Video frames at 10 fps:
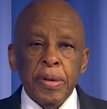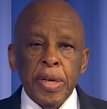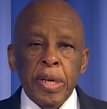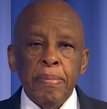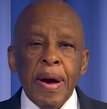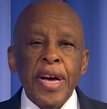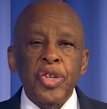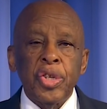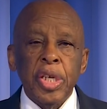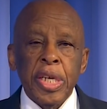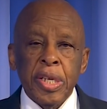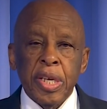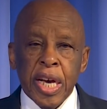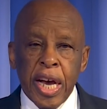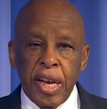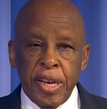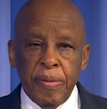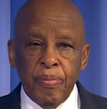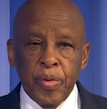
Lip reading: in March in Kigali.